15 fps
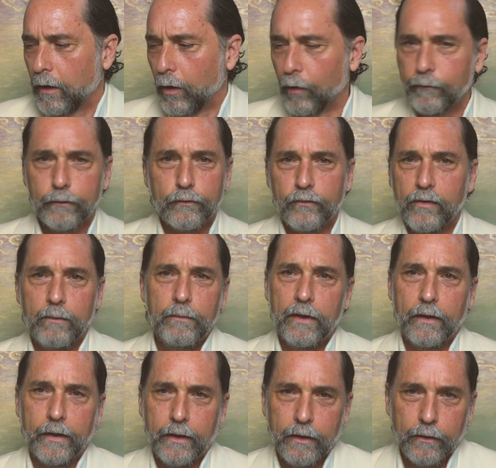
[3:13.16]

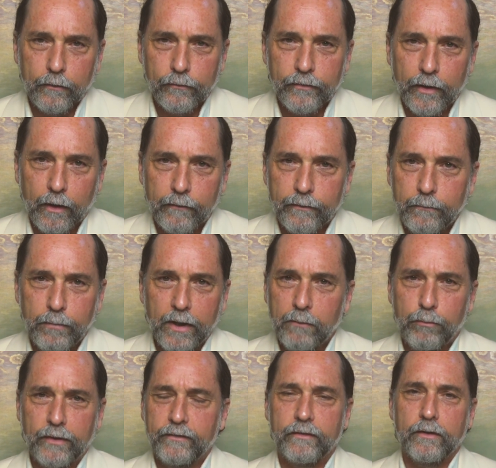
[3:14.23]
overstimulating yourself and
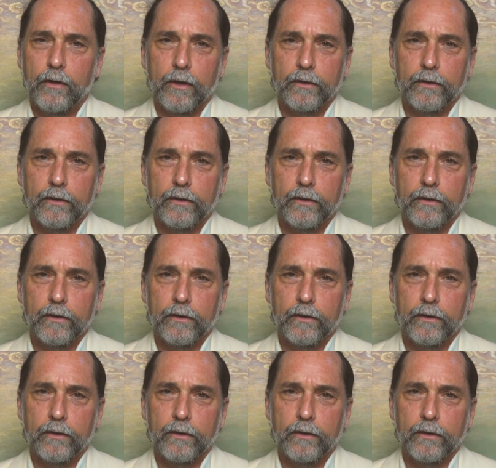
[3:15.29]
being busy